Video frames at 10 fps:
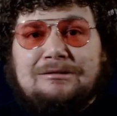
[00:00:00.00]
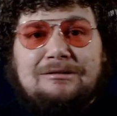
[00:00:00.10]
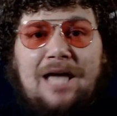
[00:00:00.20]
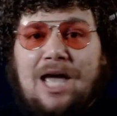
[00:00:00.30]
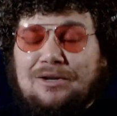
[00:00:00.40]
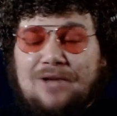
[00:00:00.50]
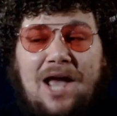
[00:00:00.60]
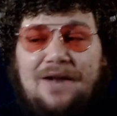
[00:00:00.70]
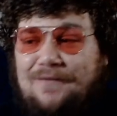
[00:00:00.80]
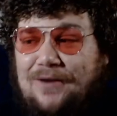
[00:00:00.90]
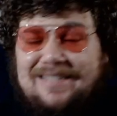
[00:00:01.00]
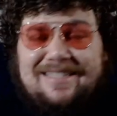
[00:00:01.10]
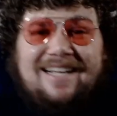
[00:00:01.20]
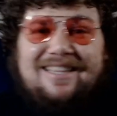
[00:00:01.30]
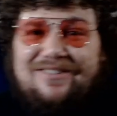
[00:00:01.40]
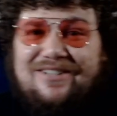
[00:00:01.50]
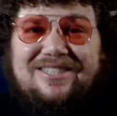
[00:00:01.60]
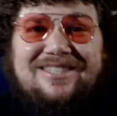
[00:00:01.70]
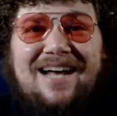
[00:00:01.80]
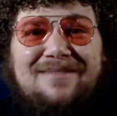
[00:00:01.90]
It reads like the
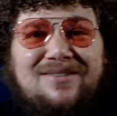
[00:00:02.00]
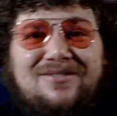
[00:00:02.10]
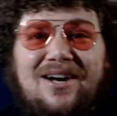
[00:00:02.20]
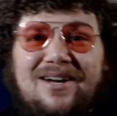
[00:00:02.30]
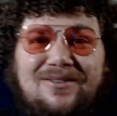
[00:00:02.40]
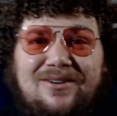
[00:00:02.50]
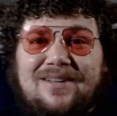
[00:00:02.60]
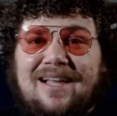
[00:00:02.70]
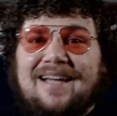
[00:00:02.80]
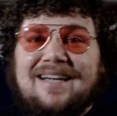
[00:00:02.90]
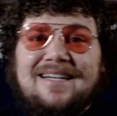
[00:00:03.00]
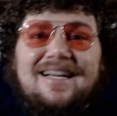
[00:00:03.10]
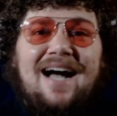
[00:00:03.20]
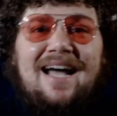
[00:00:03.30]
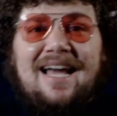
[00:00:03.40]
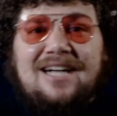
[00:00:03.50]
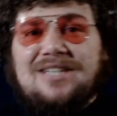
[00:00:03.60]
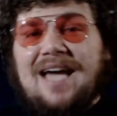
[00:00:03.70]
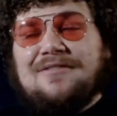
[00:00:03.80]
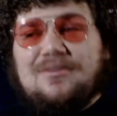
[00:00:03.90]
first chapter of Rotten Rune. Like, I'd
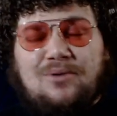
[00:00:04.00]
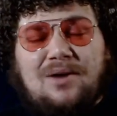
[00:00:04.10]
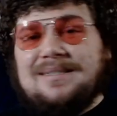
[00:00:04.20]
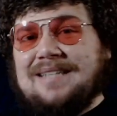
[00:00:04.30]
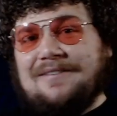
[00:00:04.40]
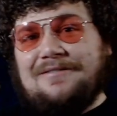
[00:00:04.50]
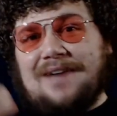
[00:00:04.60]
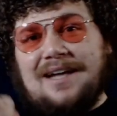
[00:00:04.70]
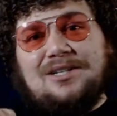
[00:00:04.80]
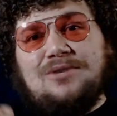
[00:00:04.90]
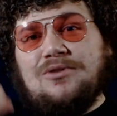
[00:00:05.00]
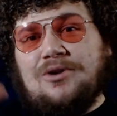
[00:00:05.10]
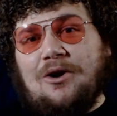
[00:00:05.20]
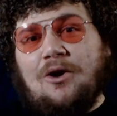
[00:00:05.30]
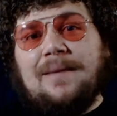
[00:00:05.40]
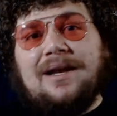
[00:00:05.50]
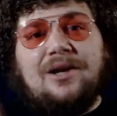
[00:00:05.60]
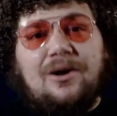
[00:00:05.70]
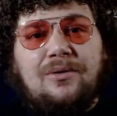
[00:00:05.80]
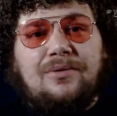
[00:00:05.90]
actually have to probably take a fine-tooth comb and
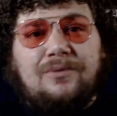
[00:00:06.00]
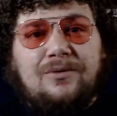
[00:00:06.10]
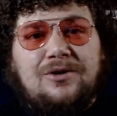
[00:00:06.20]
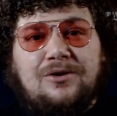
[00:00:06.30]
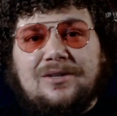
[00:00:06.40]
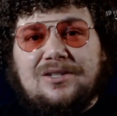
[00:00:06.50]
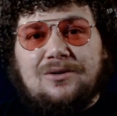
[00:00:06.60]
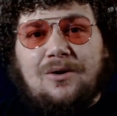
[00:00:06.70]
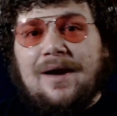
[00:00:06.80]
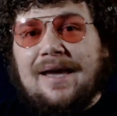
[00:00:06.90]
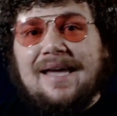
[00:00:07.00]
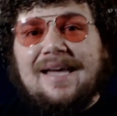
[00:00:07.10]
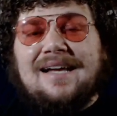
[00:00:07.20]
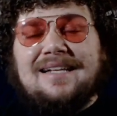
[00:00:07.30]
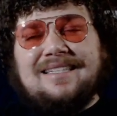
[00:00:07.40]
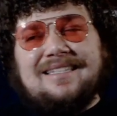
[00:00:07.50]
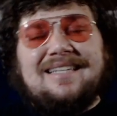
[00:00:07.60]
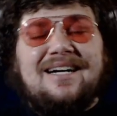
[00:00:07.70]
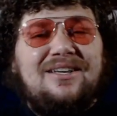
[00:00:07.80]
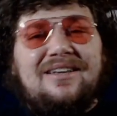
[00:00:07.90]
go through the short story to
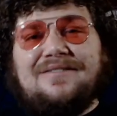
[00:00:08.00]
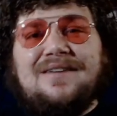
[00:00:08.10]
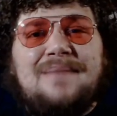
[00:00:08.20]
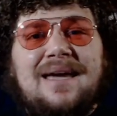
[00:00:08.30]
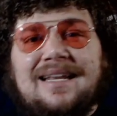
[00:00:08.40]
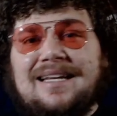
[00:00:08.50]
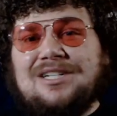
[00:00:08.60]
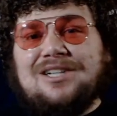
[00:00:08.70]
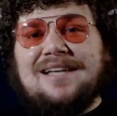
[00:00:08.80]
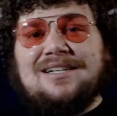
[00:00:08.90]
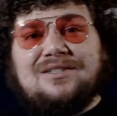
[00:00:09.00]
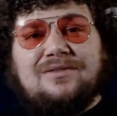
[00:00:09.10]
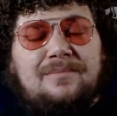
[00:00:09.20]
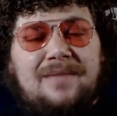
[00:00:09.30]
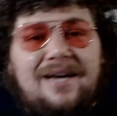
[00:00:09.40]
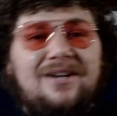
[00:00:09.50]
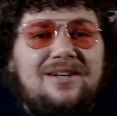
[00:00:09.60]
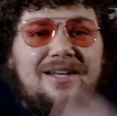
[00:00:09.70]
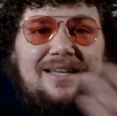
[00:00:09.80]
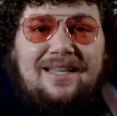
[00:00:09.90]
tell you if he made any changes from there
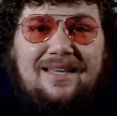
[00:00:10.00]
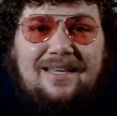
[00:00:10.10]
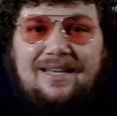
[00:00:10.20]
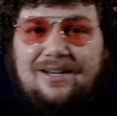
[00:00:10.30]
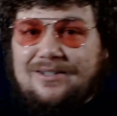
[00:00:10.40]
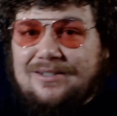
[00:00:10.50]
to here,